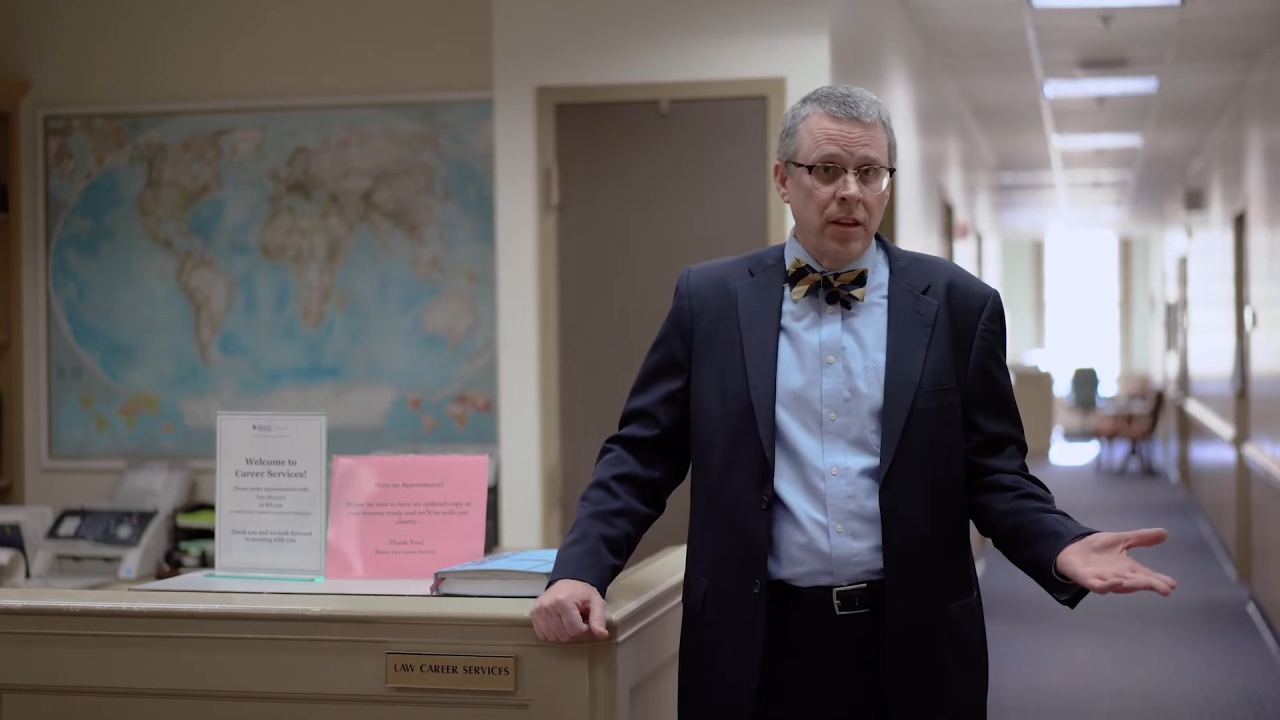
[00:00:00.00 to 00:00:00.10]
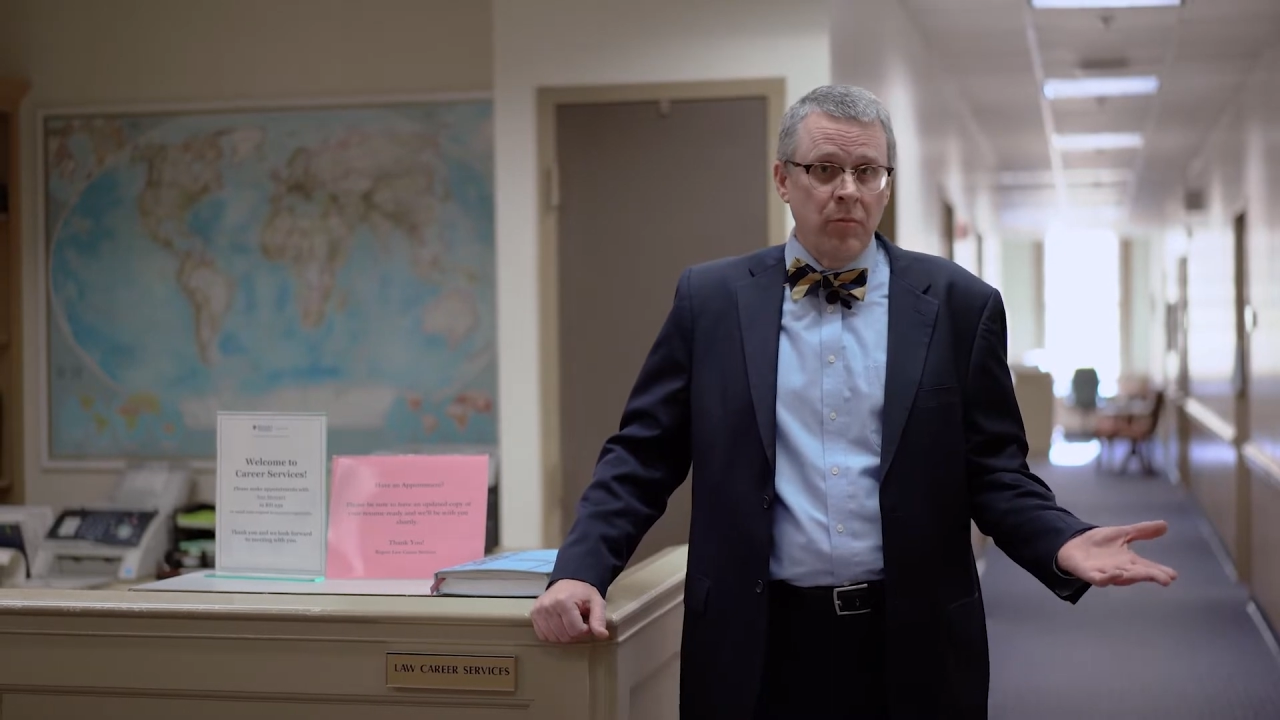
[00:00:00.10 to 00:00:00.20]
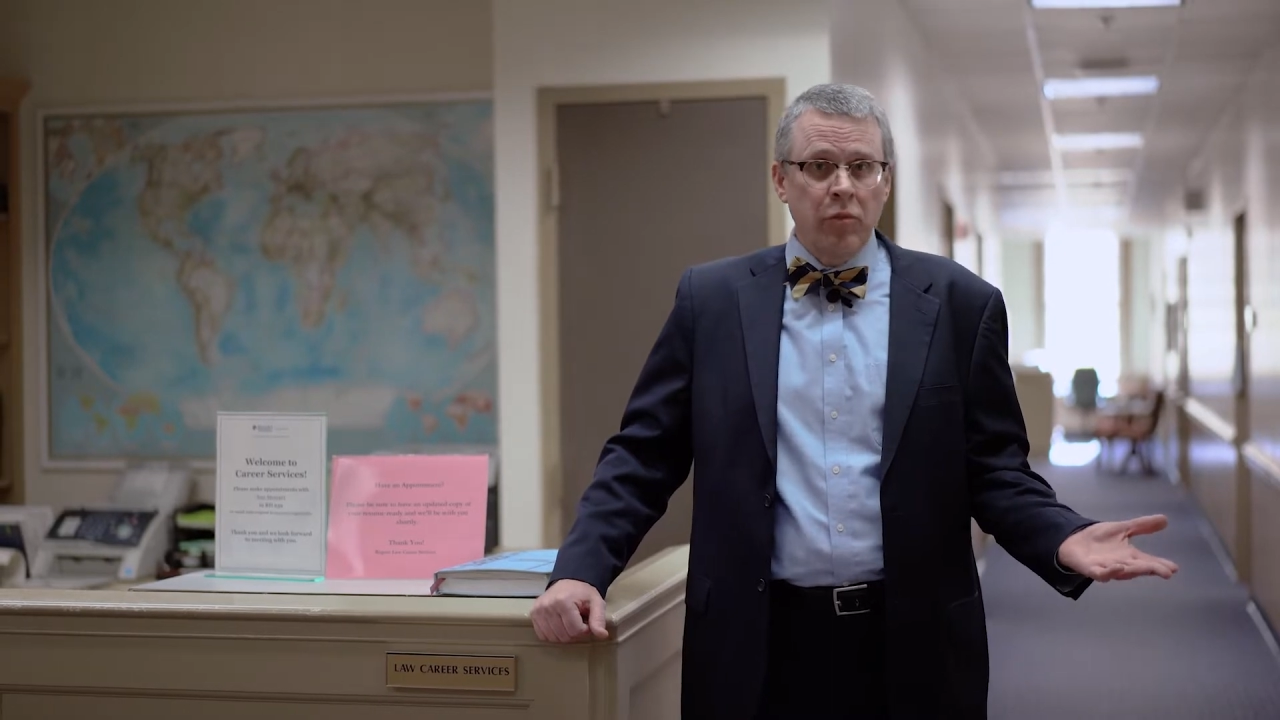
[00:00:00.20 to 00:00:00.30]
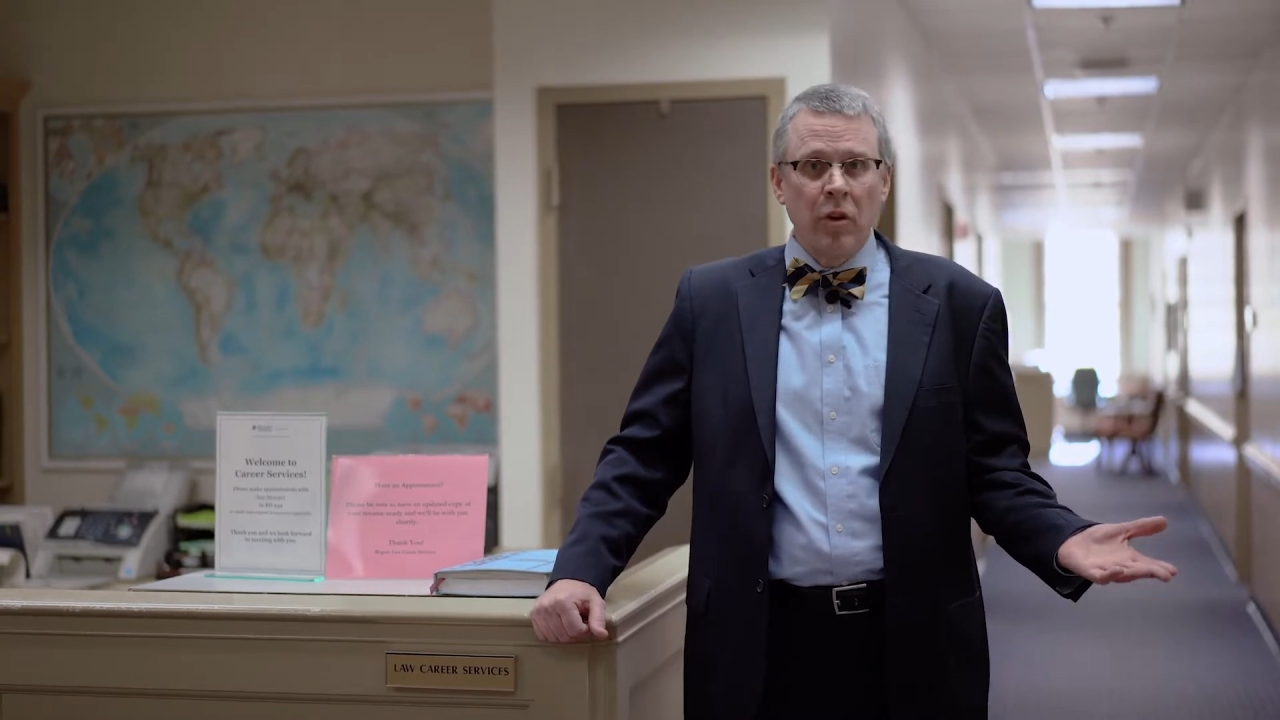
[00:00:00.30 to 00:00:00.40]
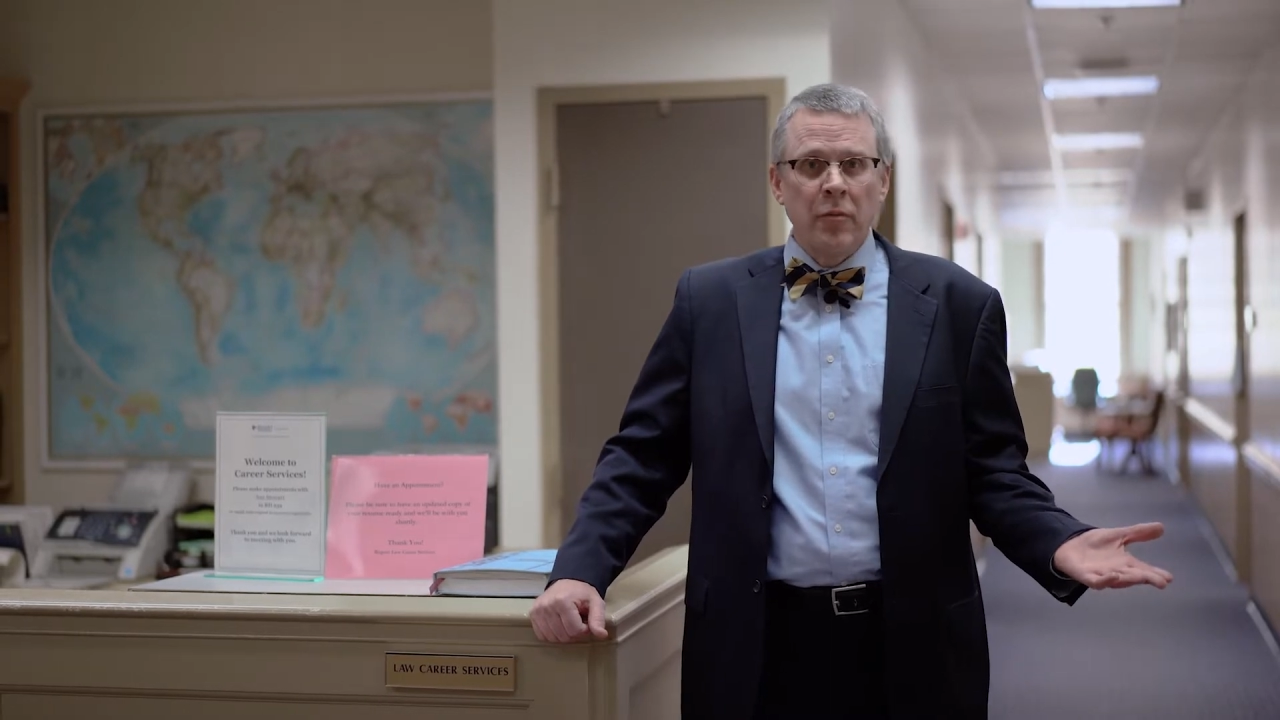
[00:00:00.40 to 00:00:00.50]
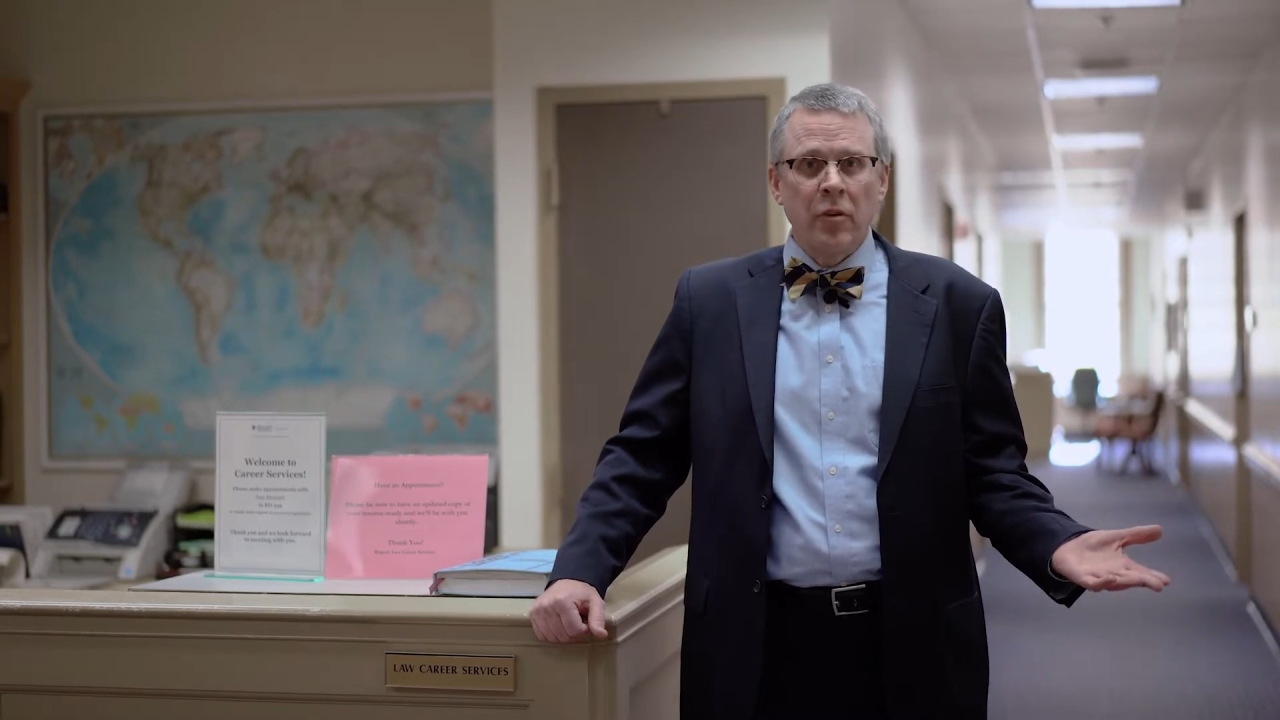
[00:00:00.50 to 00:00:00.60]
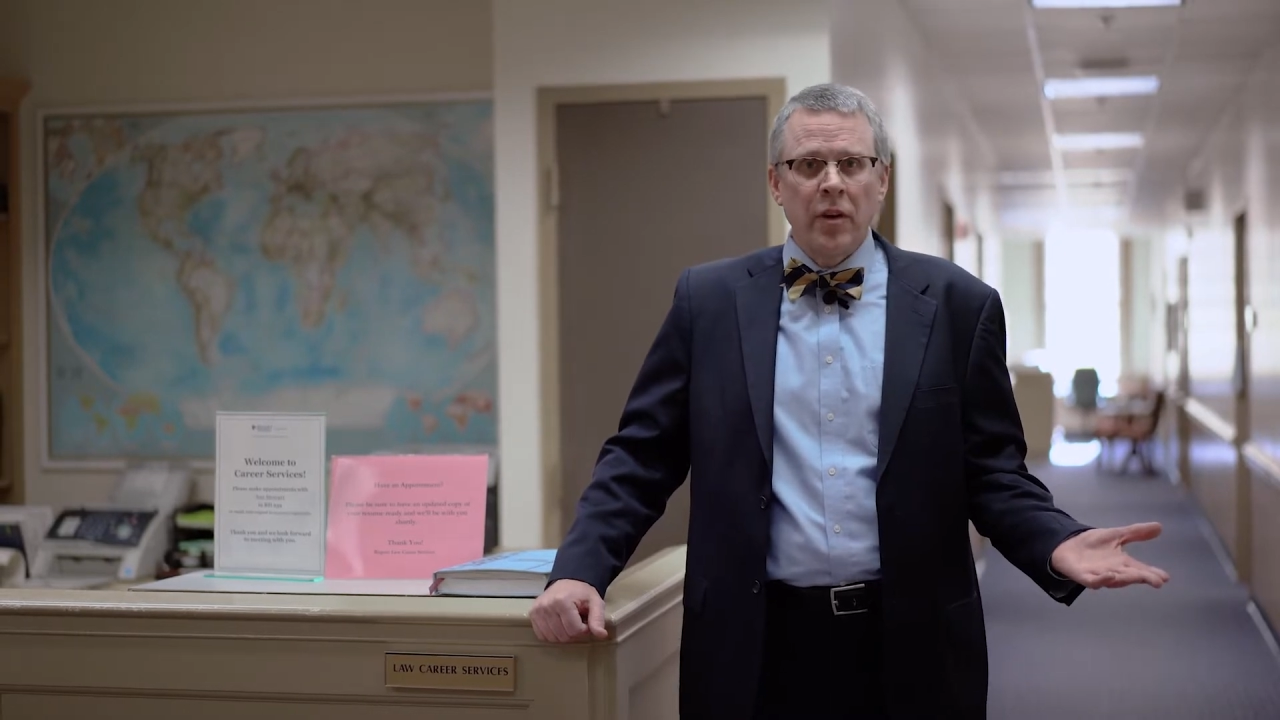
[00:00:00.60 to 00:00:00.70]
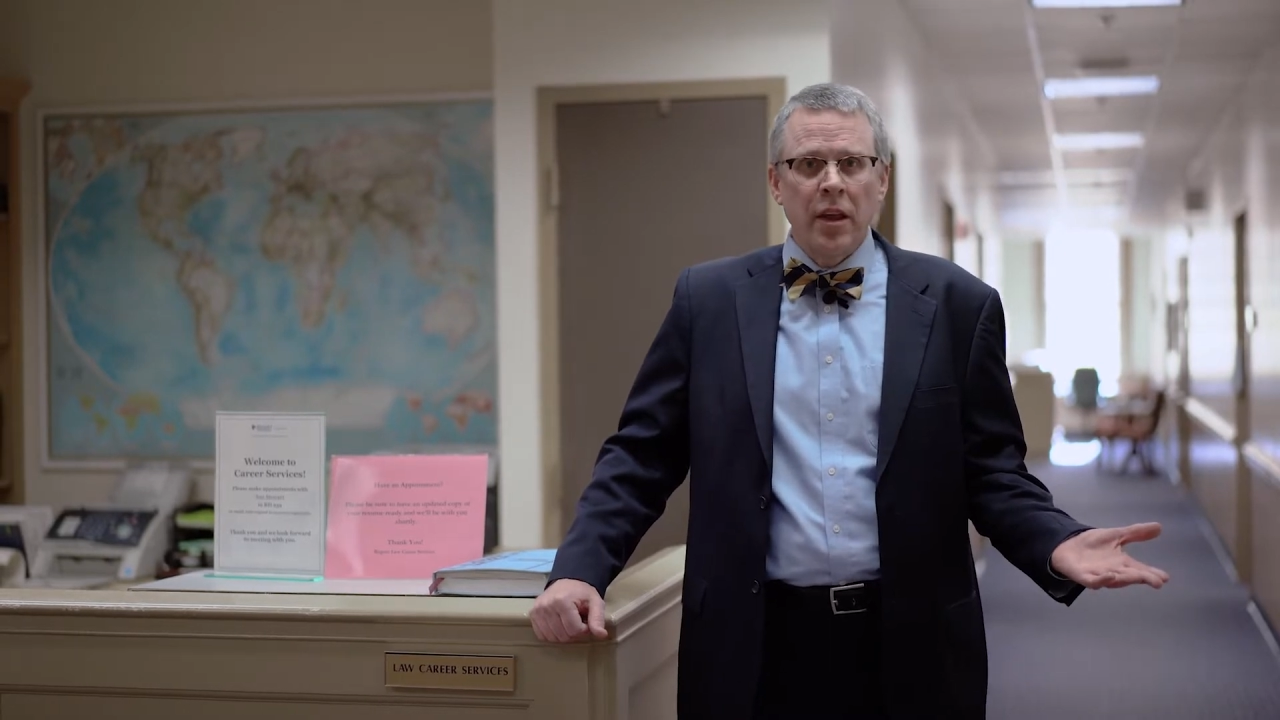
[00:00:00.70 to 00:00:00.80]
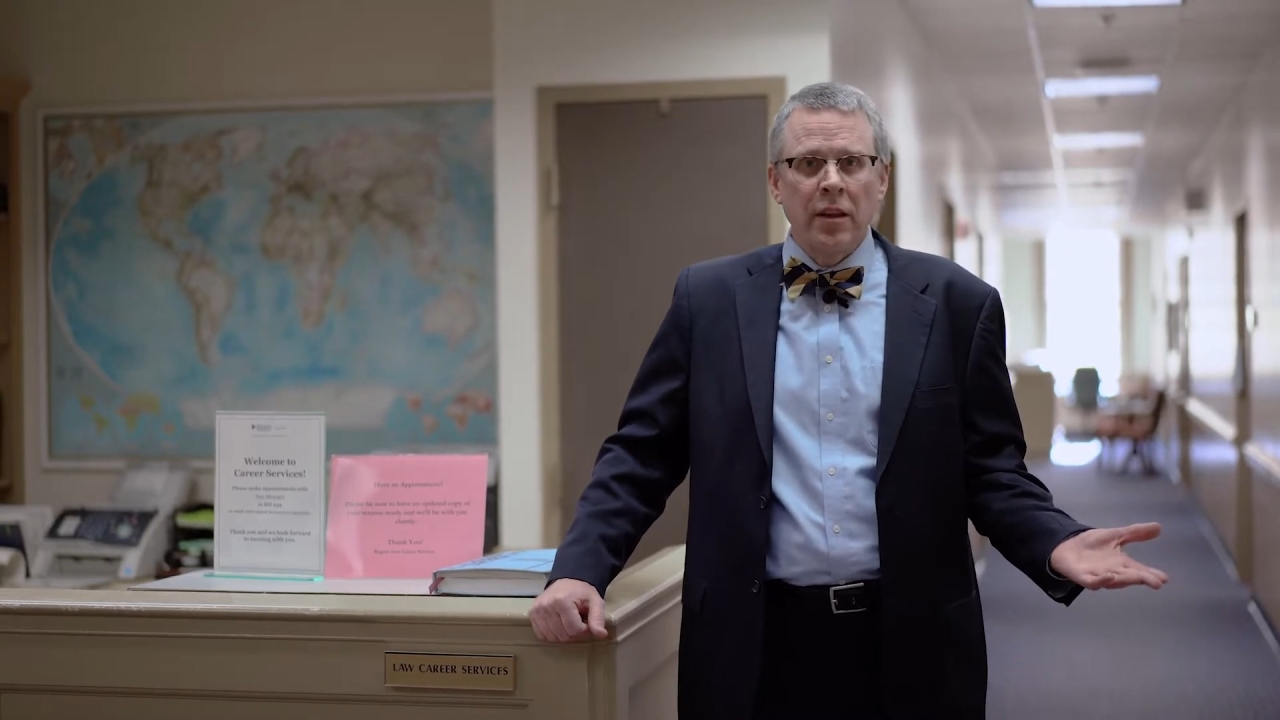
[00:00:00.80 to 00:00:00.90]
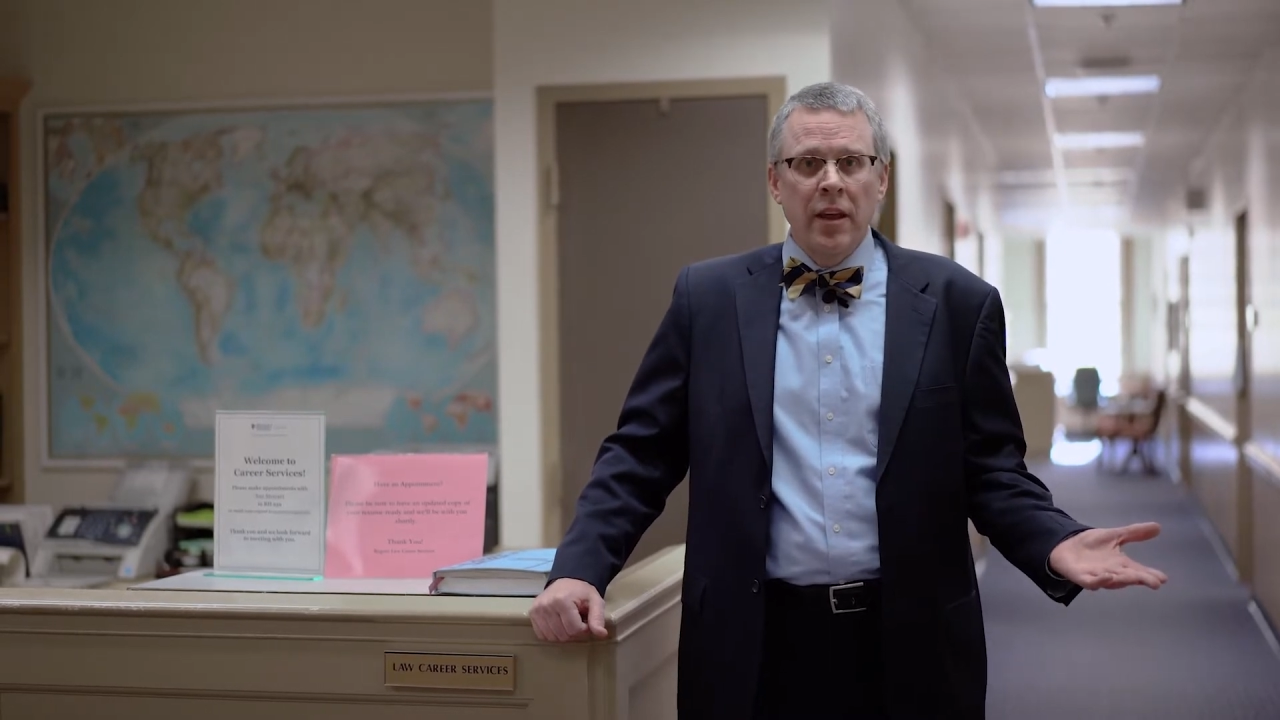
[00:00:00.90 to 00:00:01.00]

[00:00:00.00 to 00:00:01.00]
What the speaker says: employment rate,